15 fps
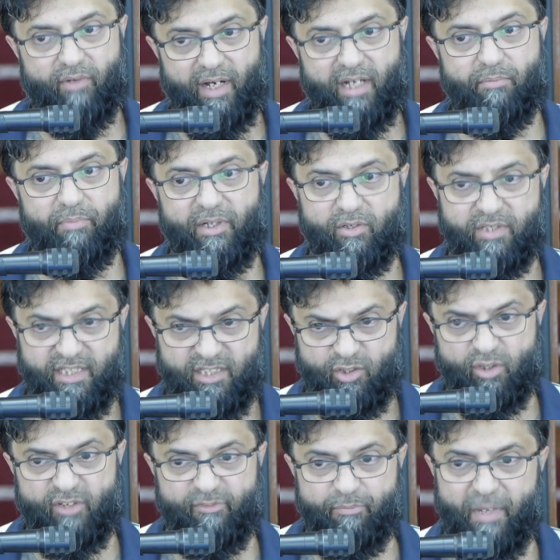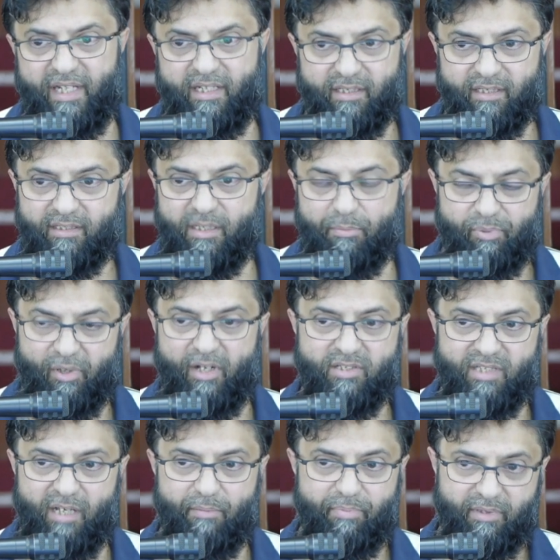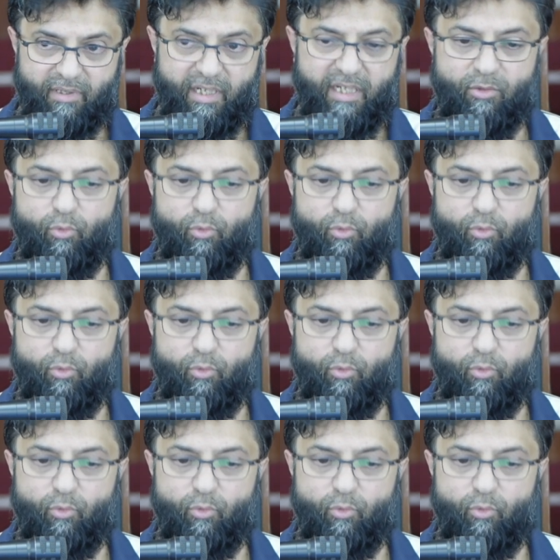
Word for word: Right? Because he should have made the prayers up